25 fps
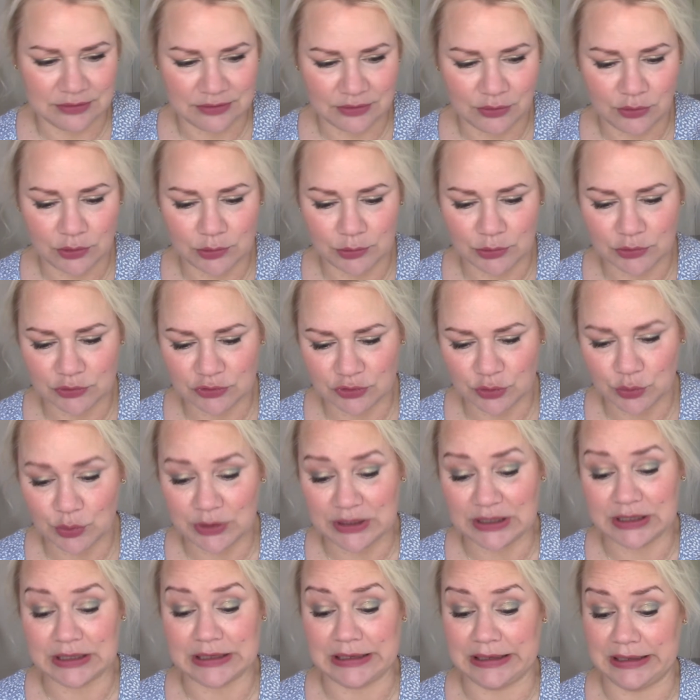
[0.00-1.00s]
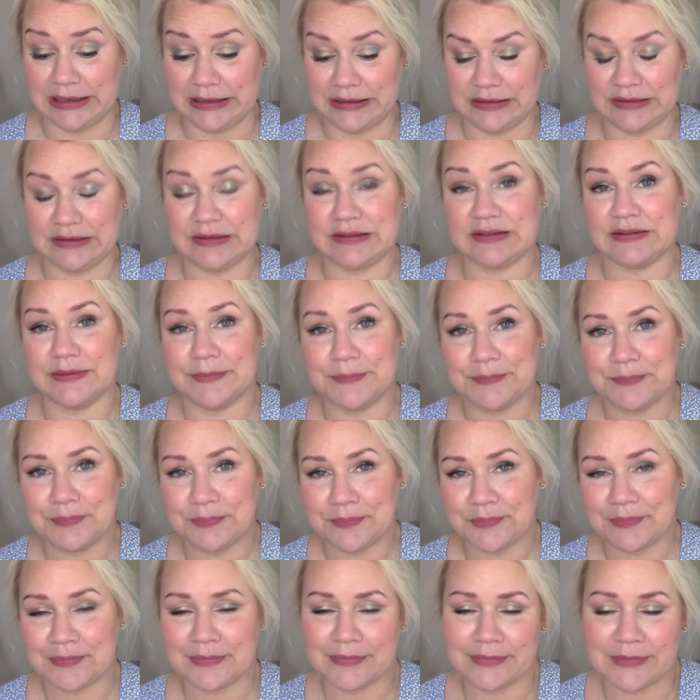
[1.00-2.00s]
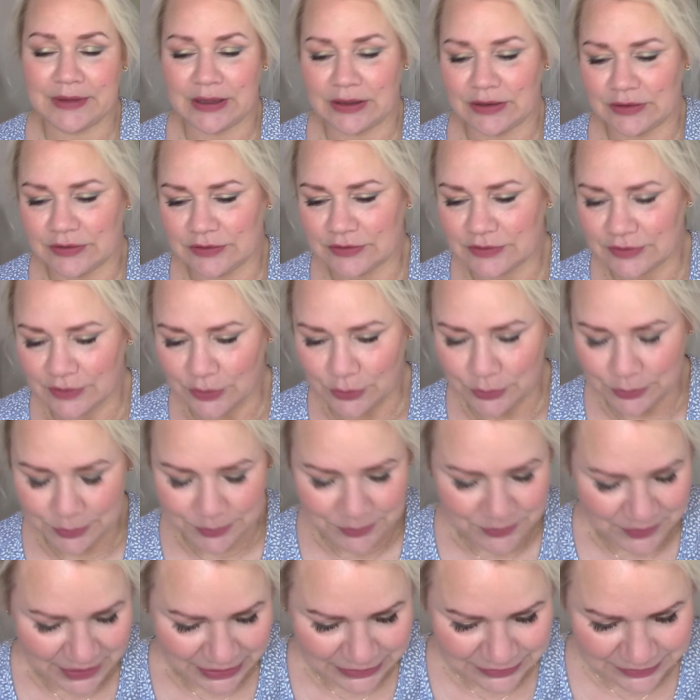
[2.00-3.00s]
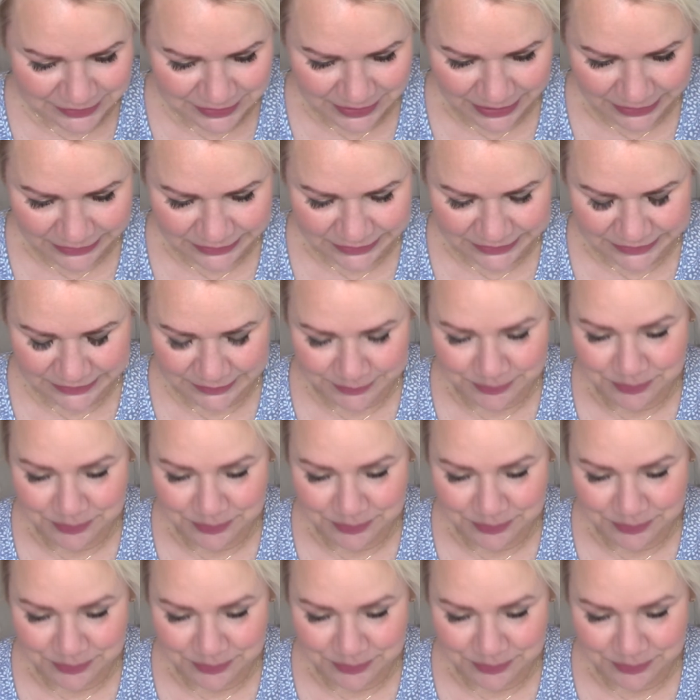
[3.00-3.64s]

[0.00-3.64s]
almost a week late. So that's that.